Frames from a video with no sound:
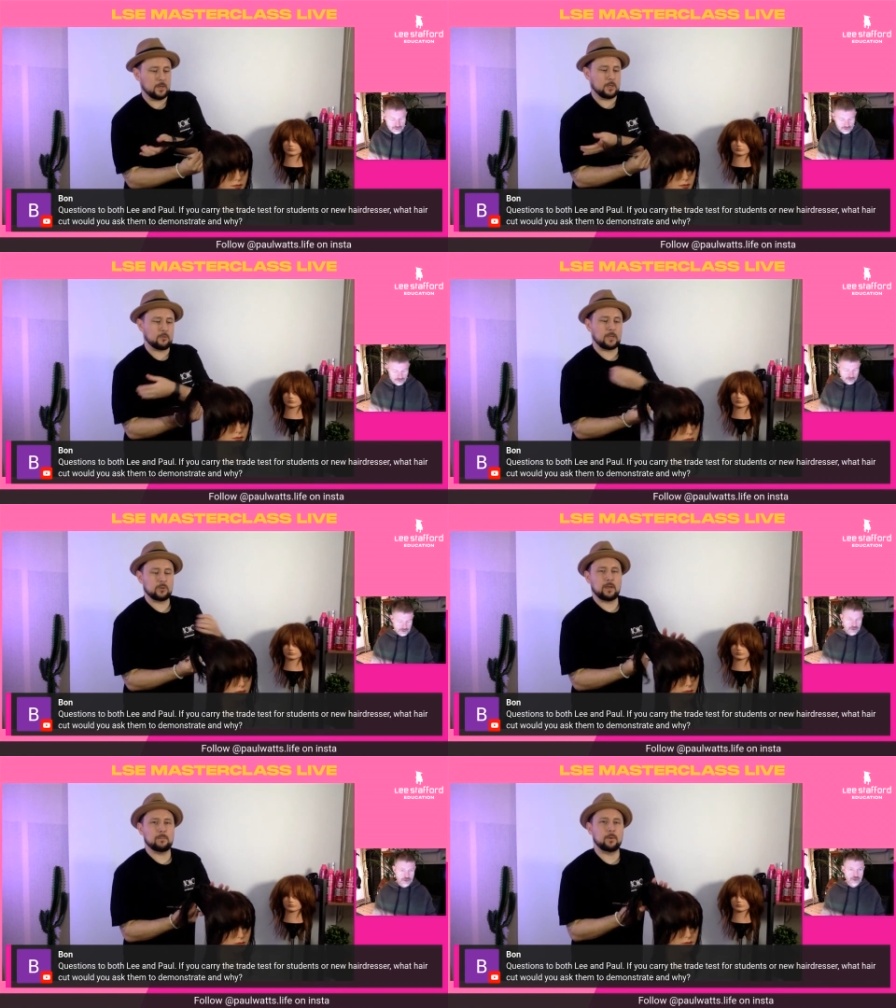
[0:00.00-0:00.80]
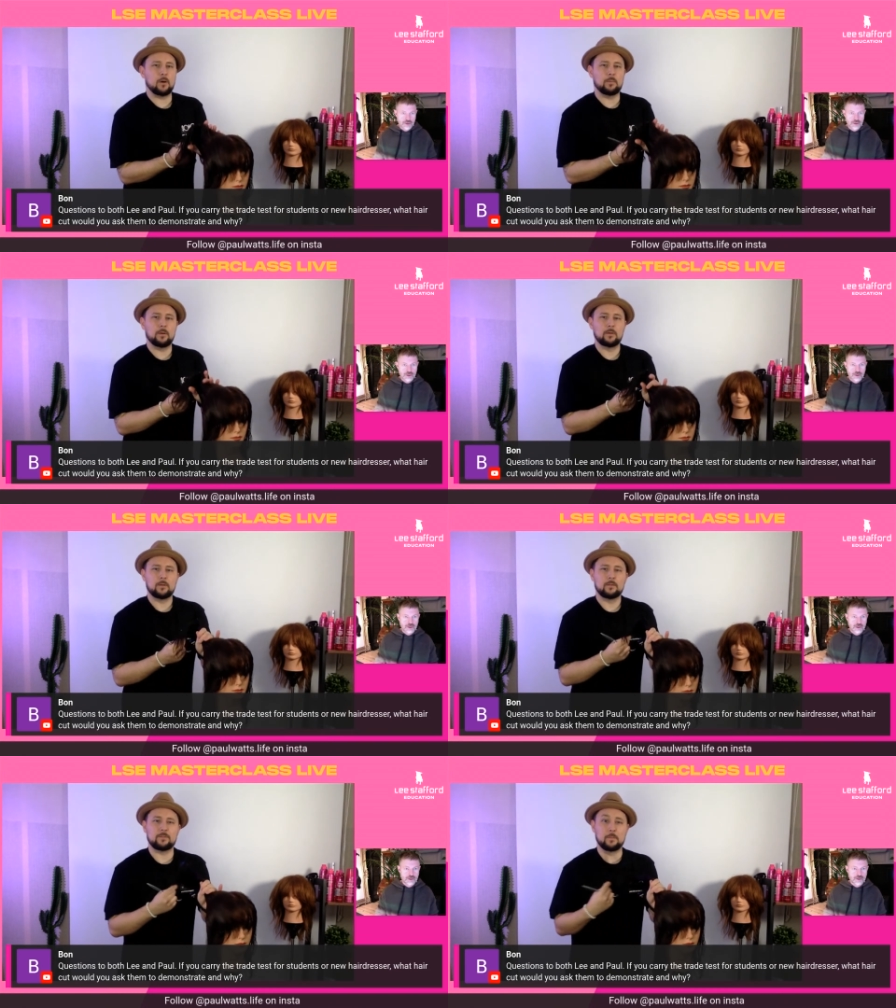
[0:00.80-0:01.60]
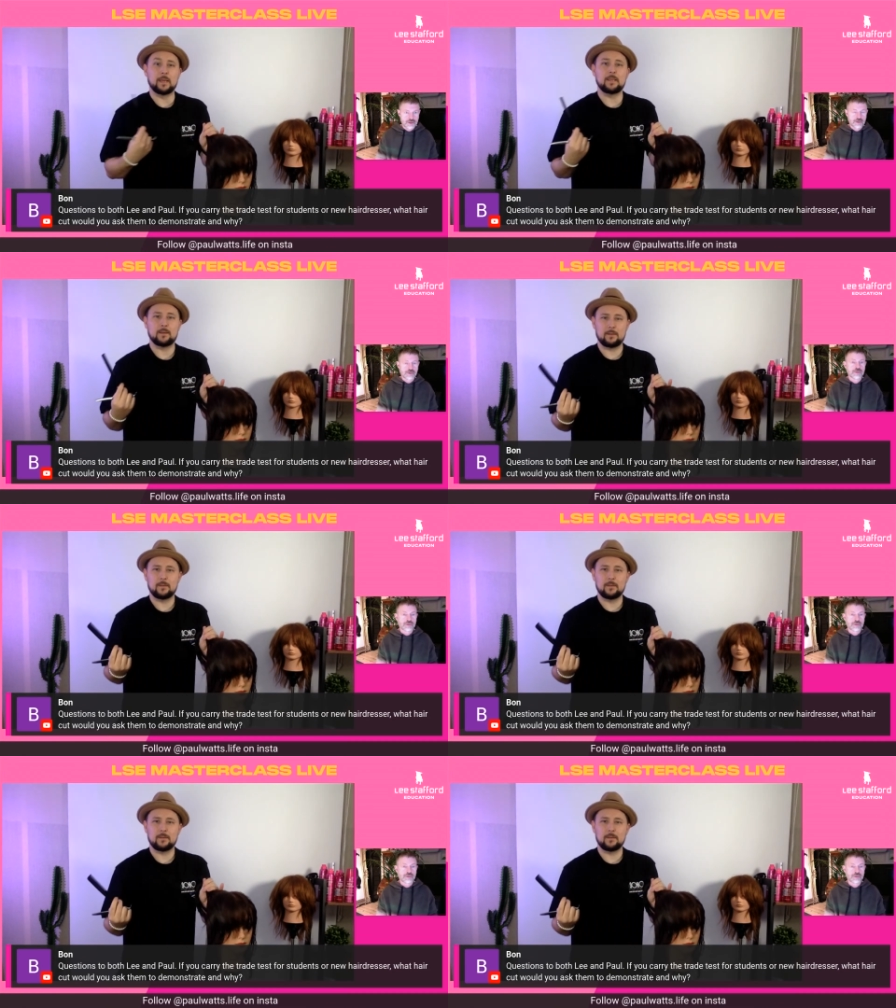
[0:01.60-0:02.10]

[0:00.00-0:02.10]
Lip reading: A graduated bob for me.